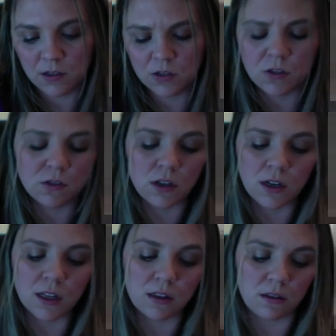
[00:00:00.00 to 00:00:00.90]
So you start
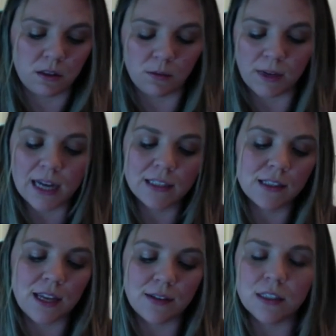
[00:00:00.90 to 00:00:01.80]
at, the
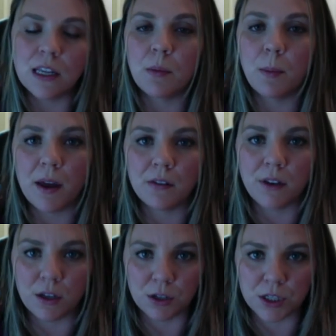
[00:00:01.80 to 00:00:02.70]
reactants have some amount of
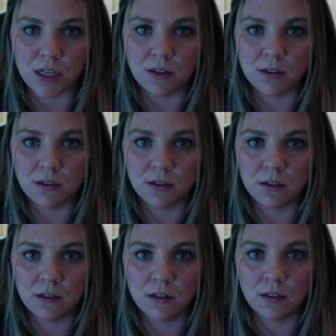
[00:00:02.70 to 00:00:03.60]
energy,
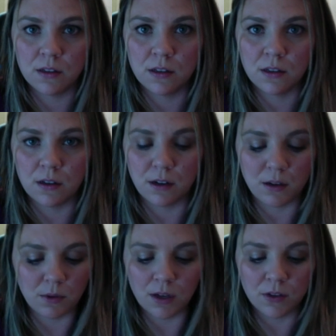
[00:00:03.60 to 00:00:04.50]
all right,
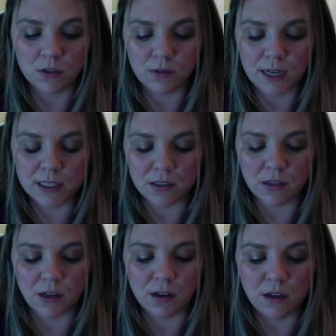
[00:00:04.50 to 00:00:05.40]
whatever those reactants
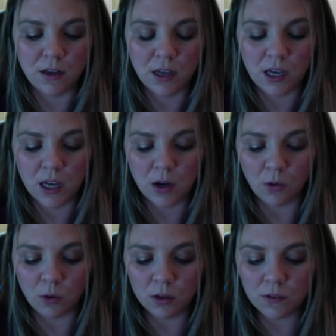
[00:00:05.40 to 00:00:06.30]
are. In
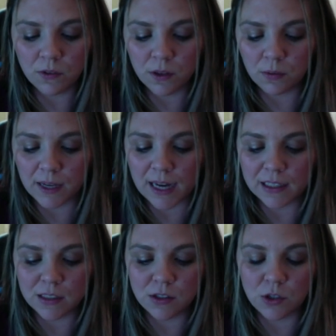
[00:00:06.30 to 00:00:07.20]
order for the
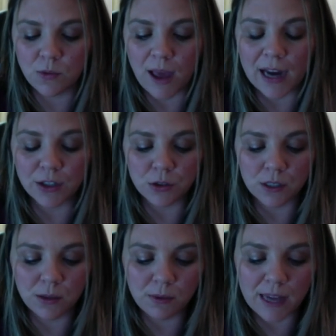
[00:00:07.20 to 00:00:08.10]
reactants to
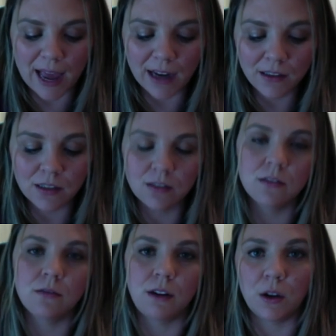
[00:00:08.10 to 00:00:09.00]
actually react,
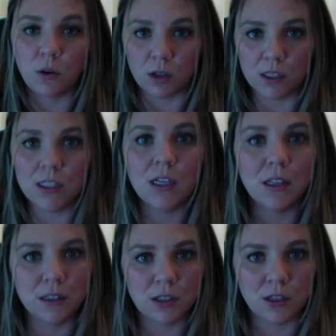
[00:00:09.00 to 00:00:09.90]
right? According to
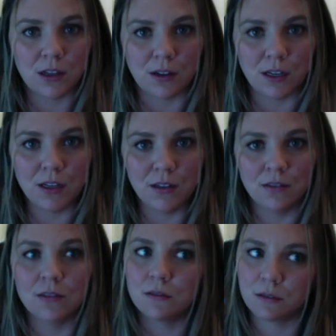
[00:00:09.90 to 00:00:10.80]
collision theory,
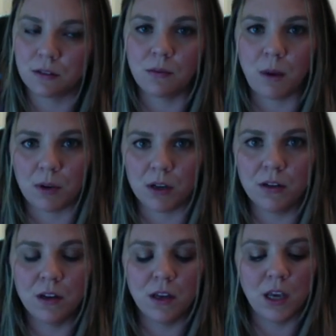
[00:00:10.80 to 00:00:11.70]
we
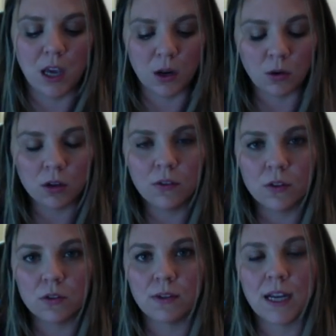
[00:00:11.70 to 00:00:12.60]
remember, in order for
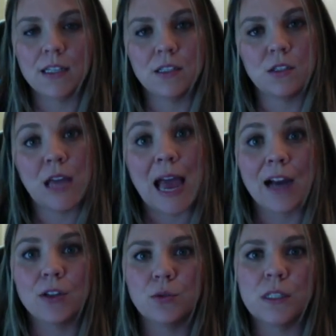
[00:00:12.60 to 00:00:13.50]
those reactants to
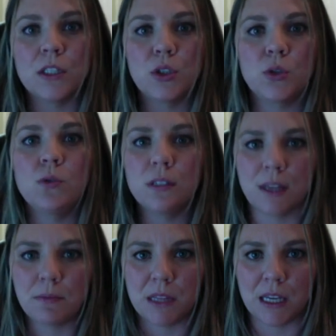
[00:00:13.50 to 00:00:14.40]
actually do
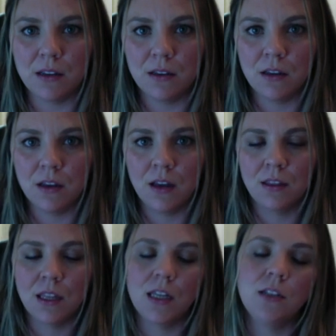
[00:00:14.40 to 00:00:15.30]
something,
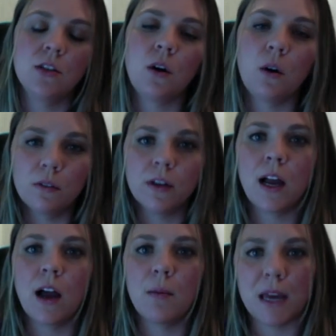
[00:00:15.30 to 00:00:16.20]
they need to
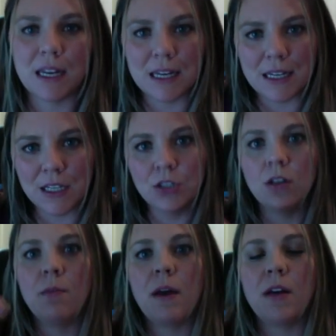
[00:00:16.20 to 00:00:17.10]
overcome an
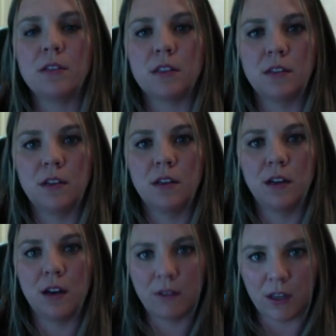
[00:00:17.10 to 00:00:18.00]
initial amount
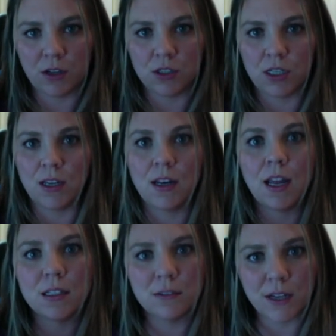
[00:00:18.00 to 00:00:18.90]
of energy, an
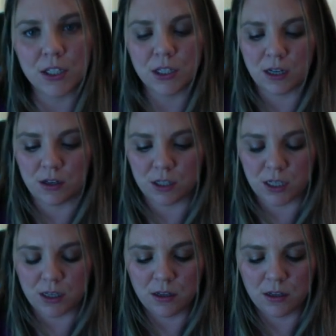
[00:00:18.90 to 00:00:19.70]
activation energy.